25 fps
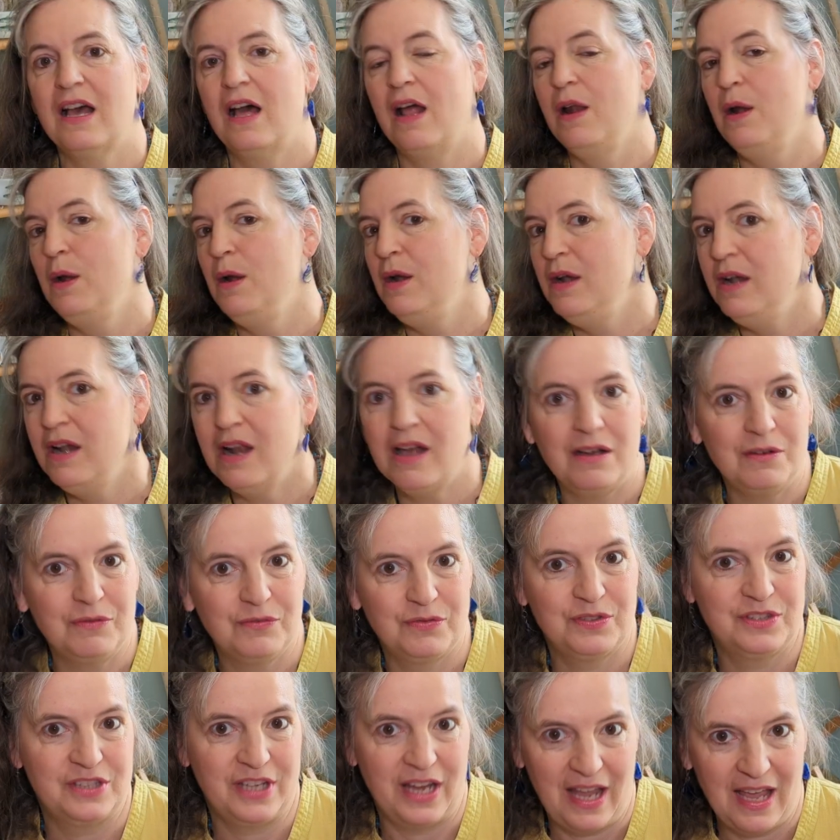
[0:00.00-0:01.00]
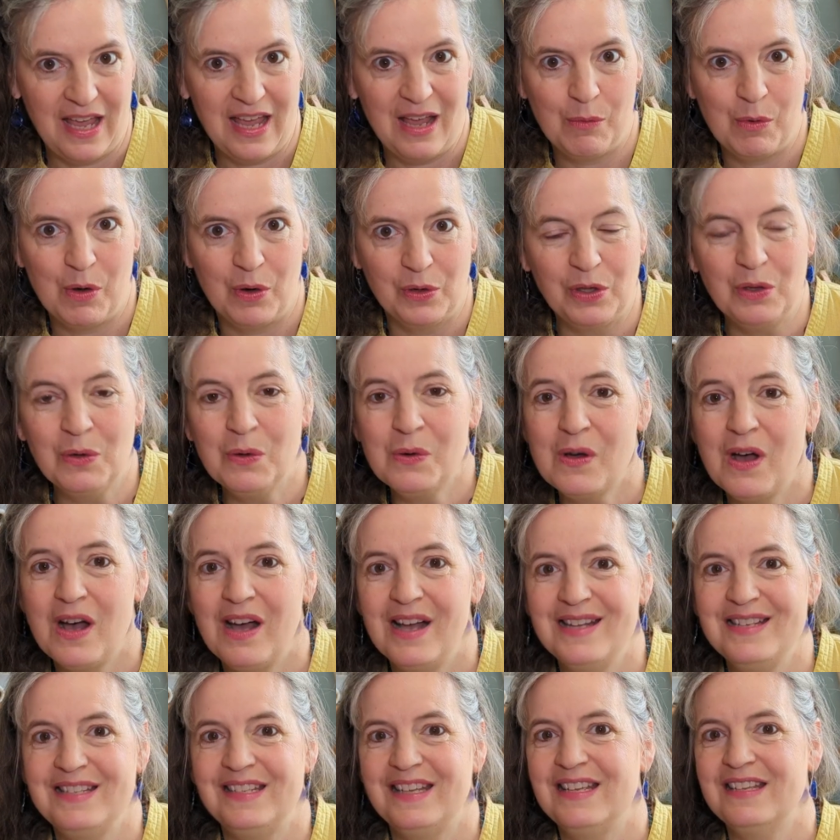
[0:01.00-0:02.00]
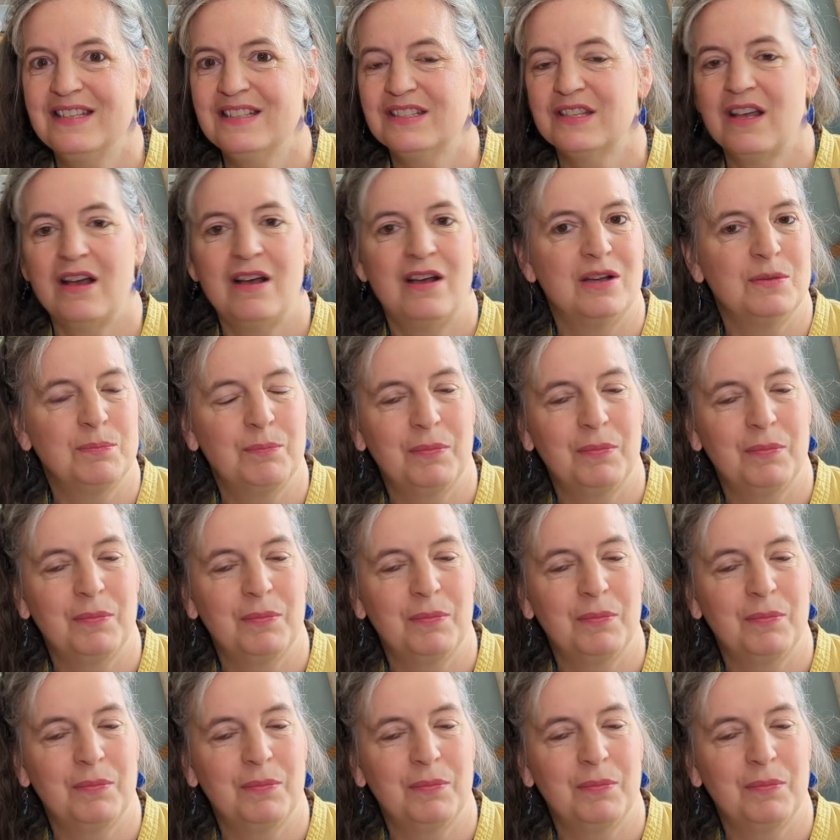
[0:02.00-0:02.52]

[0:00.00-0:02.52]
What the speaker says: Love to hear what your ideas are.